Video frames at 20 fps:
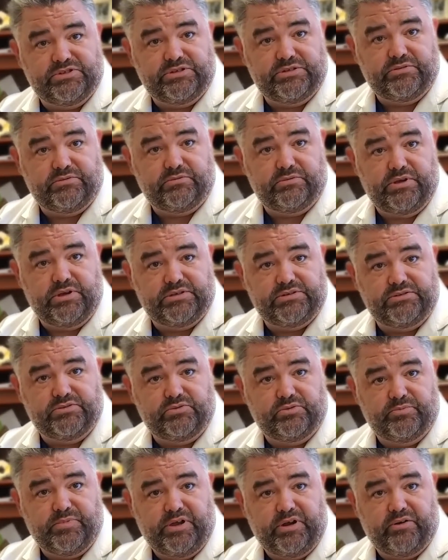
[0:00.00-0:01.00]
and us
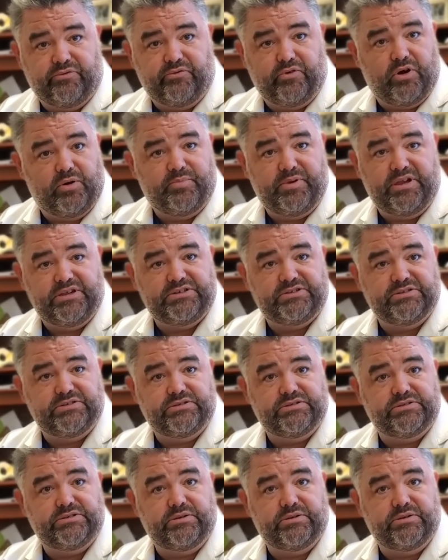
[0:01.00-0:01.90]
doing better for our patients. I